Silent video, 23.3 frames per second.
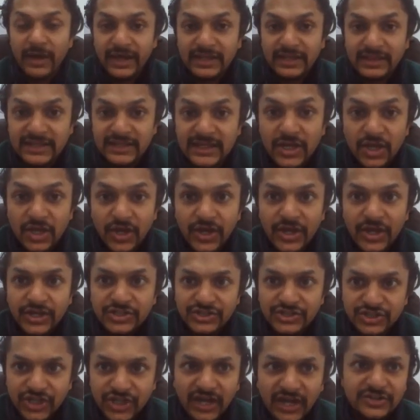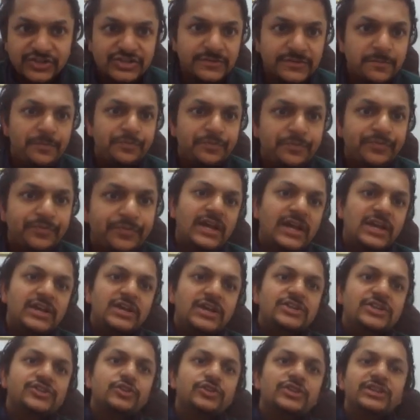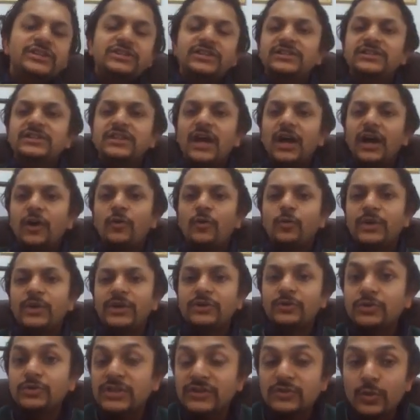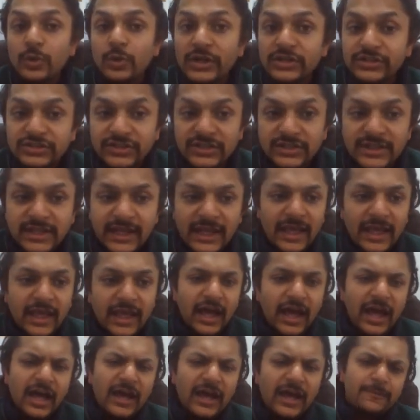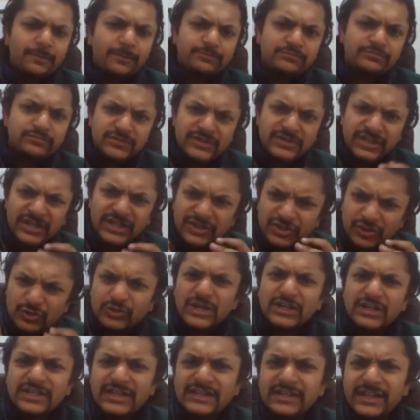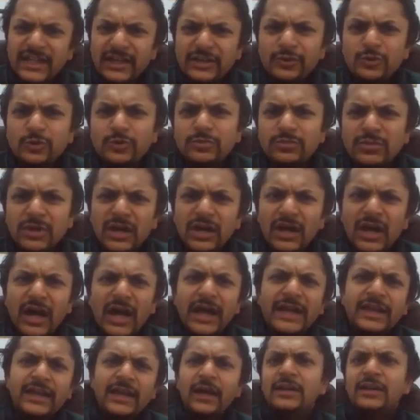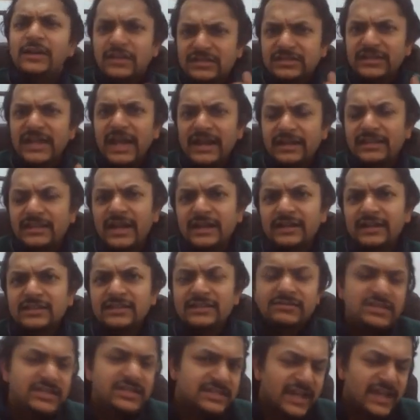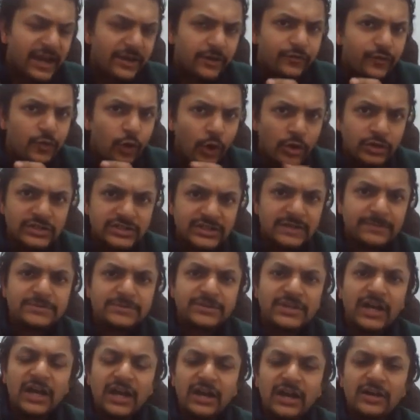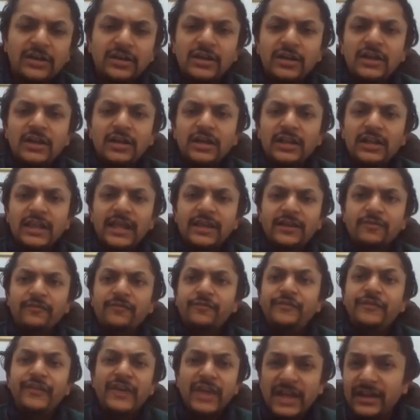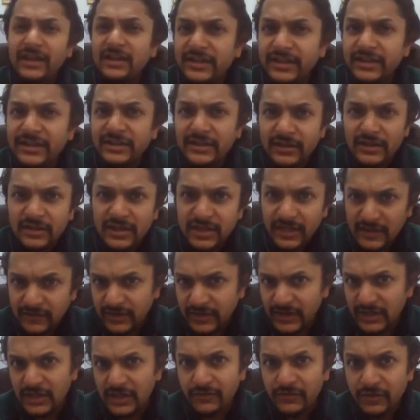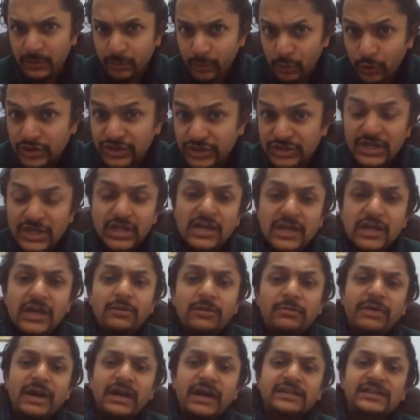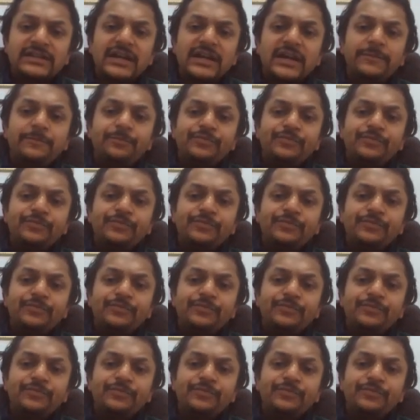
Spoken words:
by the charge. So this is how we do this question. Dear students, I tell you, I understand that these kind of concepts are like vaguely given in our books, but